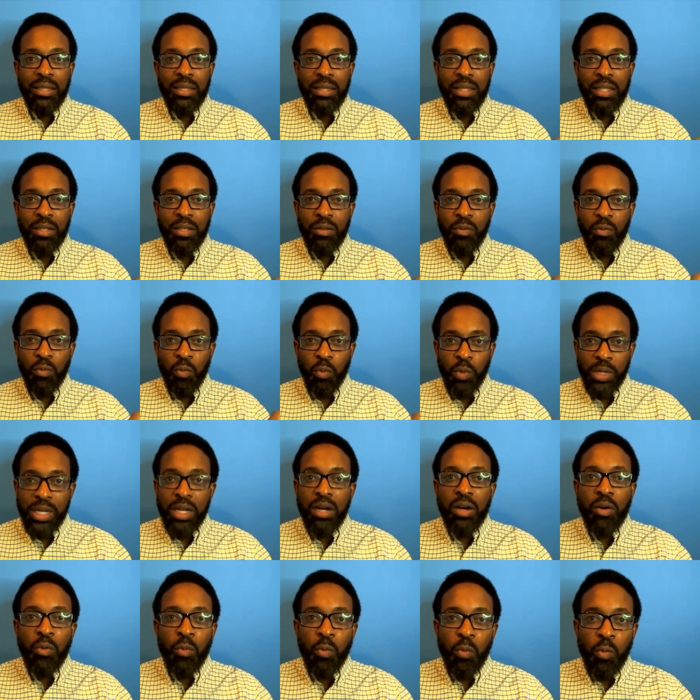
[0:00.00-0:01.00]
that we
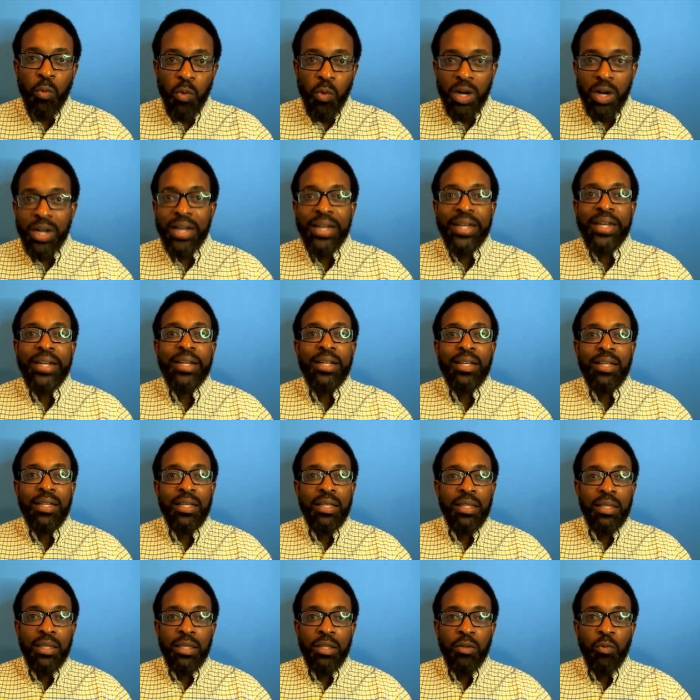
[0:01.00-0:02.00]
are one,
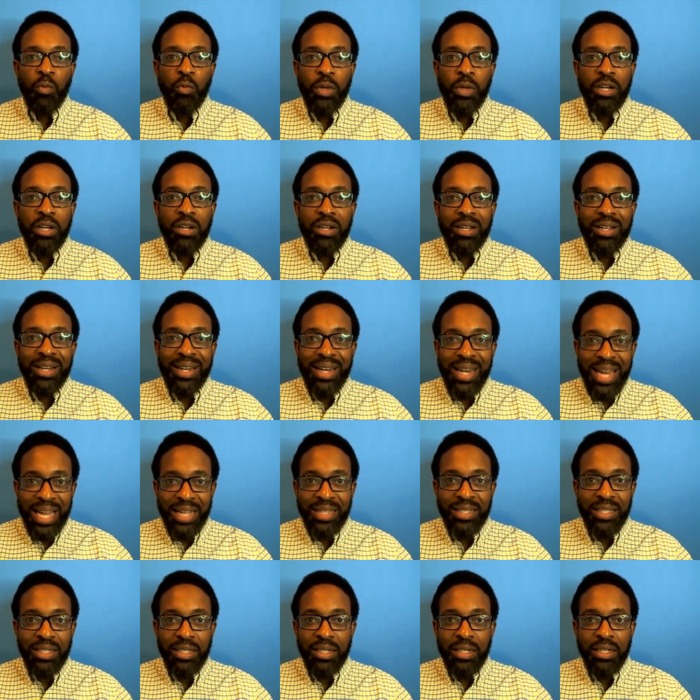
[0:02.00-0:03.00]
that we are
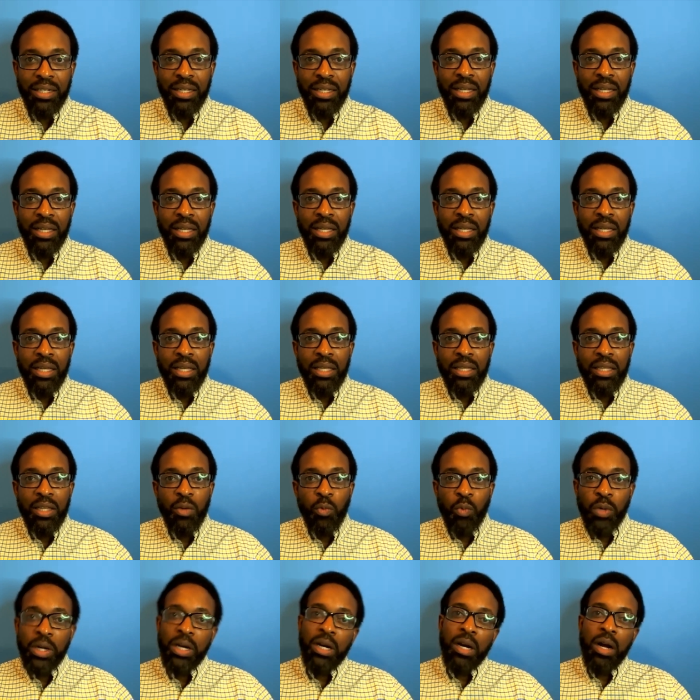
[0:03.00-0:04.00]
connected, that
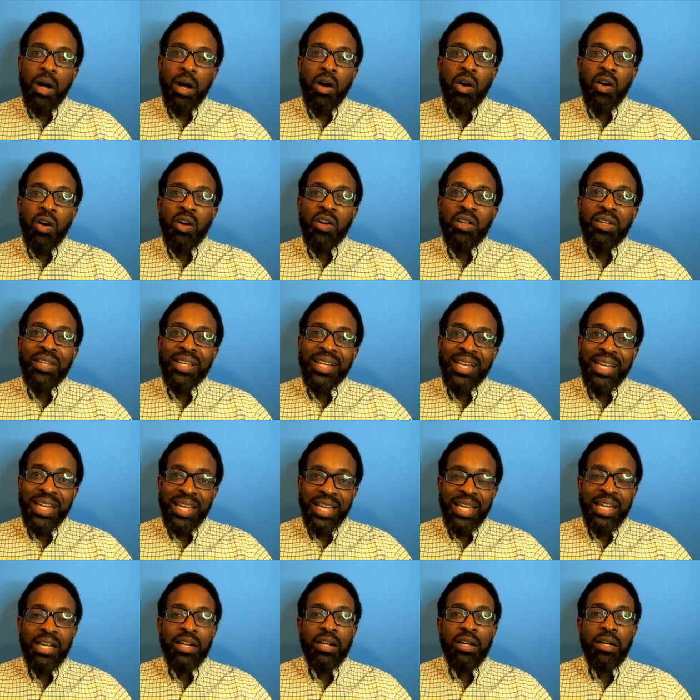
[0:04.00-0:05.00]
we are all
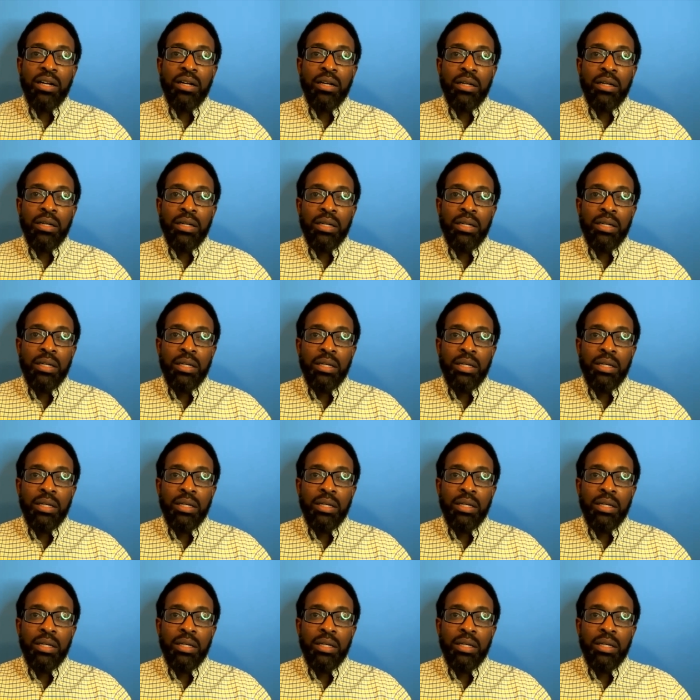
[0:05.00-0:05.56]
here